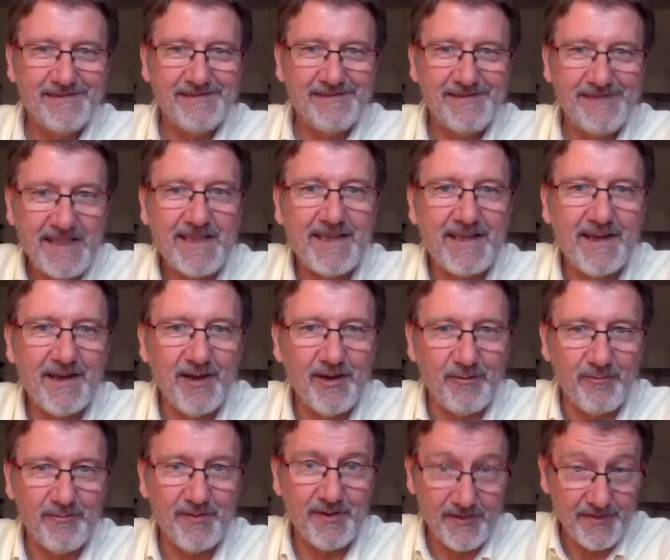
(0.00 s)
needing
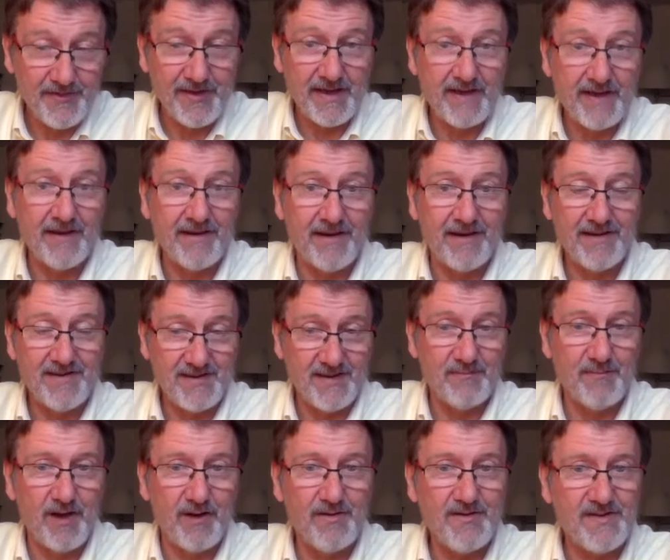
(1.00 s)
help, that they are
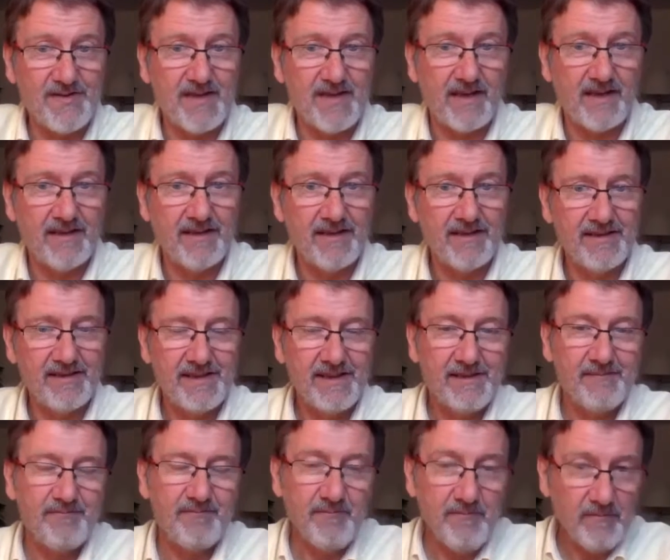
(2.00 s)
somehow sick.
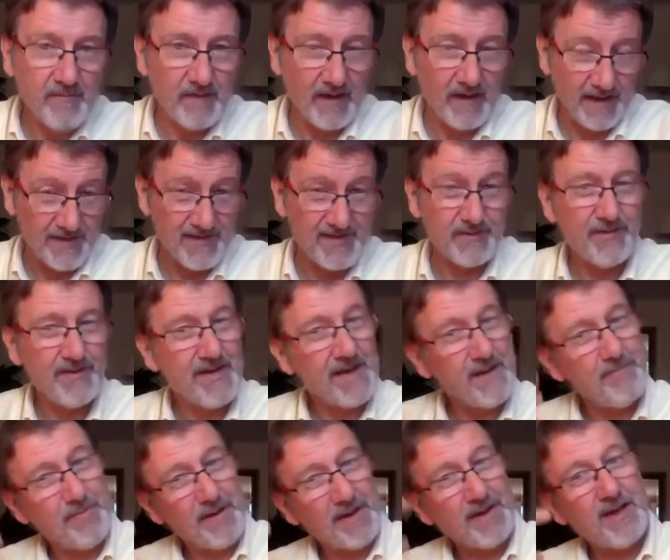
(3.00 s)
And so
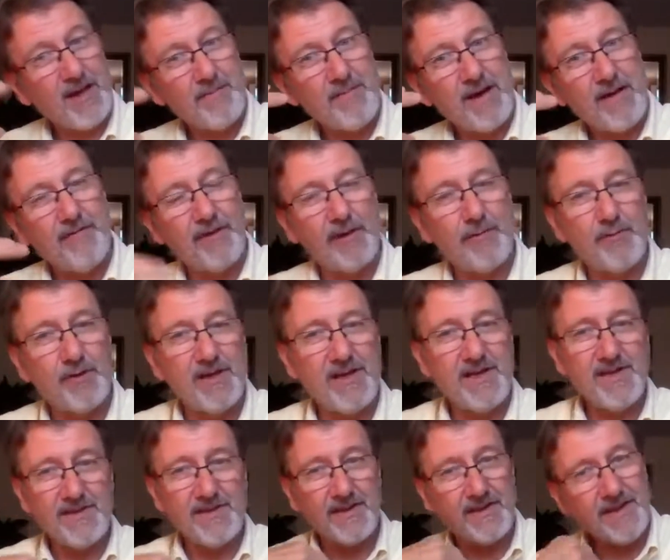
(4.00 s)
they pick up that
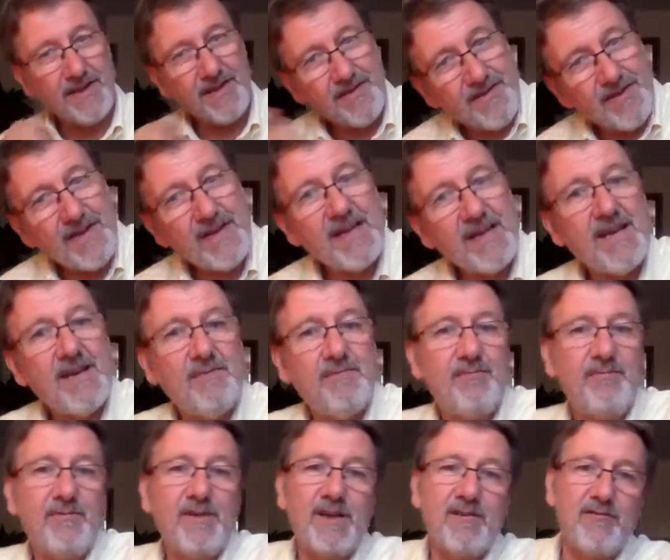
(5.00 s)
vibration and then they
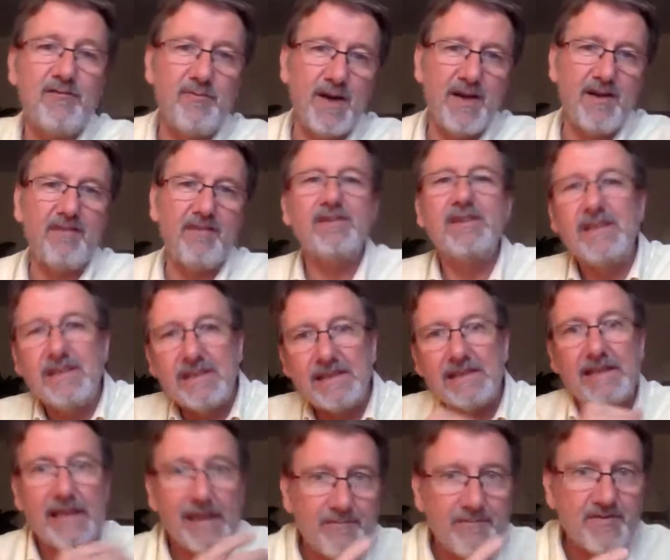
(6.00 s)
give it back. Oh yeah,
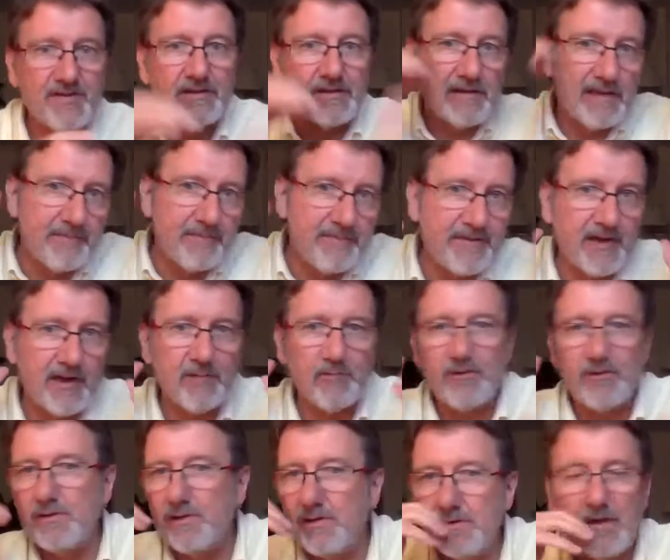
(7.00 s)
I am so, oh, I'm
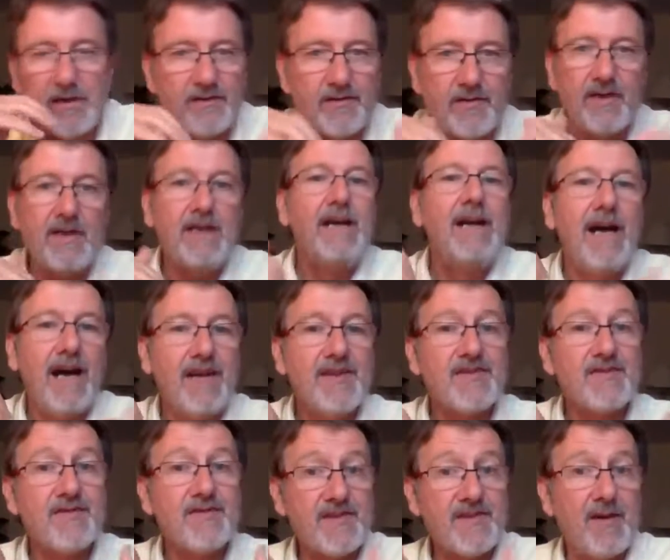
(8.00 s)
terrible. No, I don't. And
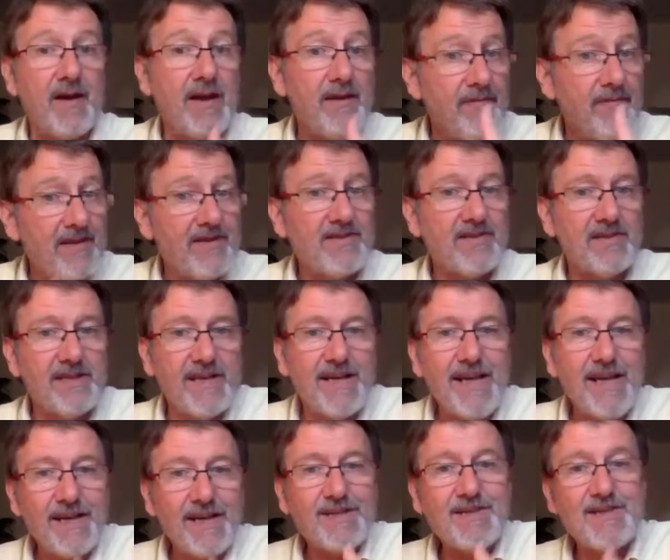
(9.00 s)
so eventually
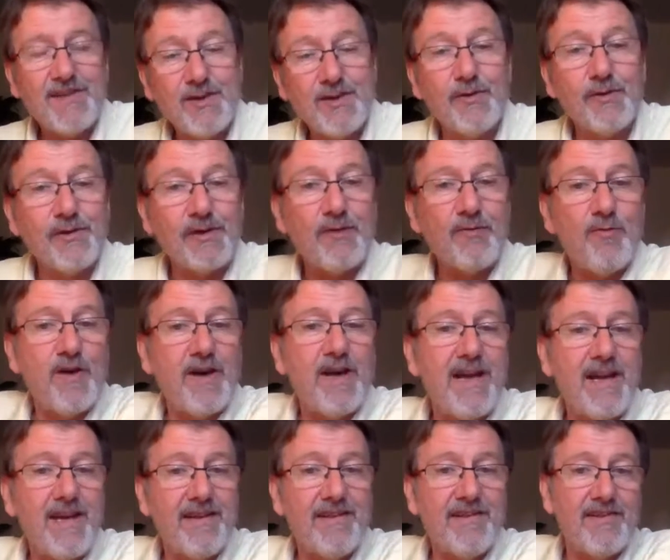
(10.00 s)
it's the only
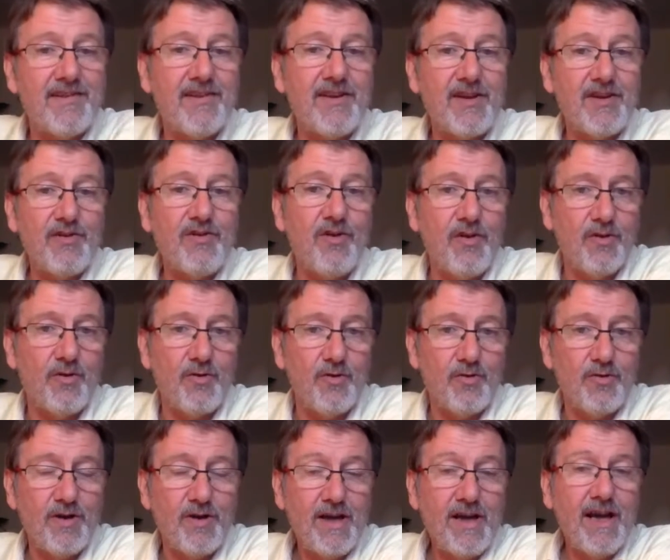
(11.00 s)
way that they
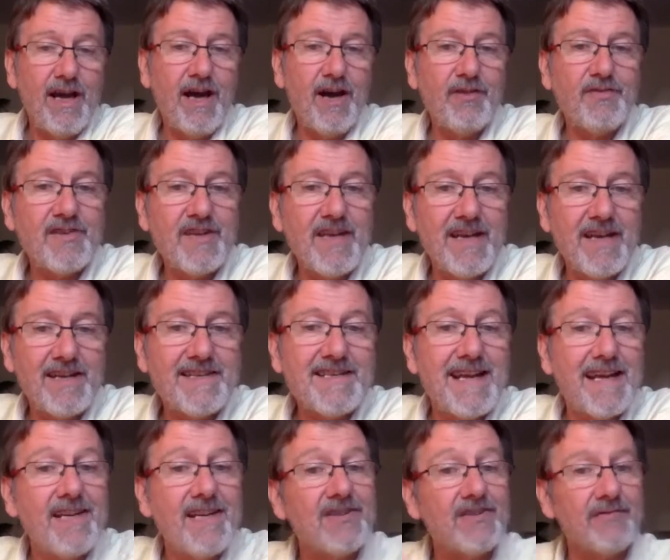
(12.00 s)
know how to get
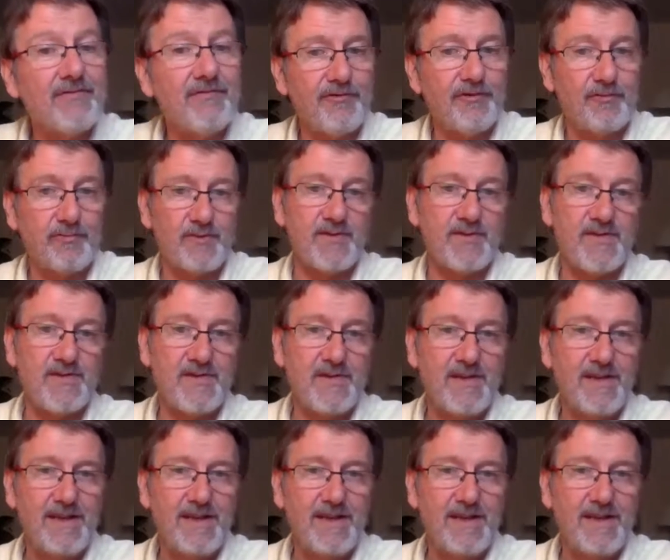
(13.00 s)
attention from us